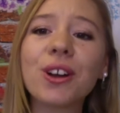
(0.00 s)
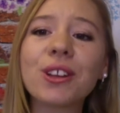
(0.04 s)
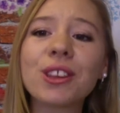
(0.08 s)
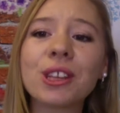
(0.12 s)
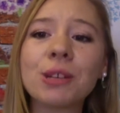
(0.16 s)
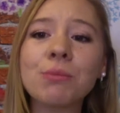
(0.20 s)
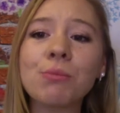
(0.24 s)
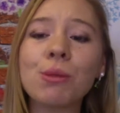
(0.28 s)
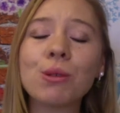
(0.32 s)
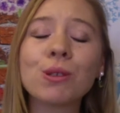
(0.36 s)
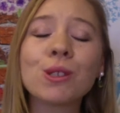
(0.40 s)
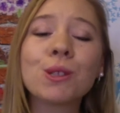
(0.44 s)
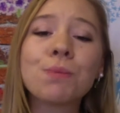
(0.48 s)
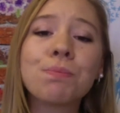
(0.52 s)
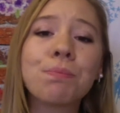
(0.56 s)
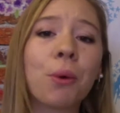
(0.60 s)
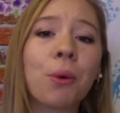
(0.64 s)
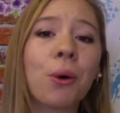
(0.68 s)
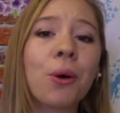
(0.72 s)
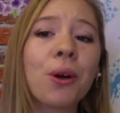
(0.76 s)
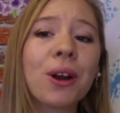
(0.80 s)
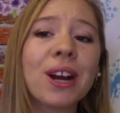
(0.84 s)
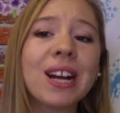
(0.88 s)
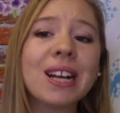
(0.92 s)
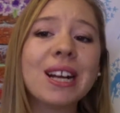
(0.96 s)
The most
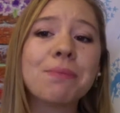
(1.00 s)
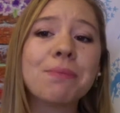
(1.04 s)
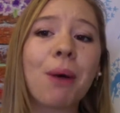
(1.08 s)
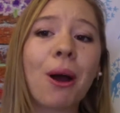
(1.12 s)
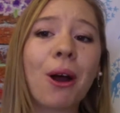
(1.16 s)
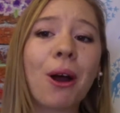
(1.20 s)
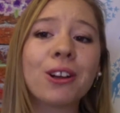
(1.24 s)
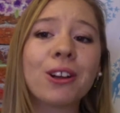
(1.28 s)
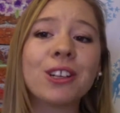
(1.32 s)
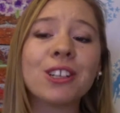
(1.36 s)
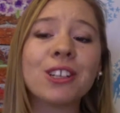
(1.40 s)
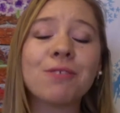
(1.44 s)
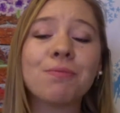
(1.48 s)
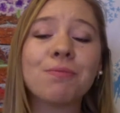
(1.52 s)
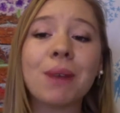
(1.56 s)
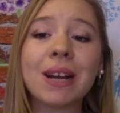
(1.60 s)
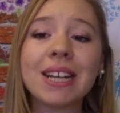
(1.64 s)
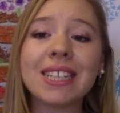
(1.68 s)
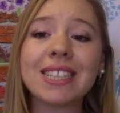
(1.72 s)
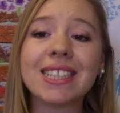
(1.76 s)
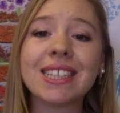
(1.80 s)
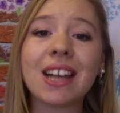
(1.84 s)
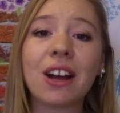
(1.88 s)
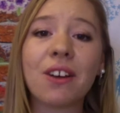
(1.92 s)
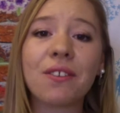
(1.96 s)
boring part of
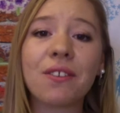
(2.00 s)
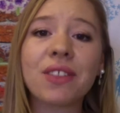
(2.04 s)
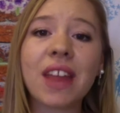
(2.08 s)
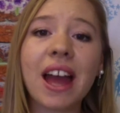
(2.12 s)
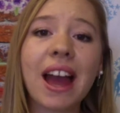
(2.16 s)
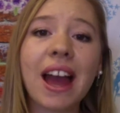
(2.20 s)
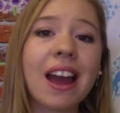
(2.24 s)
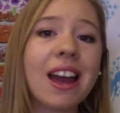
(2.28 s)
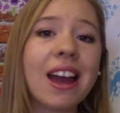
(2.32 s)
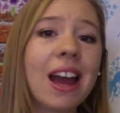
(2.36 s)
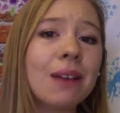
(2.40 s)
myself that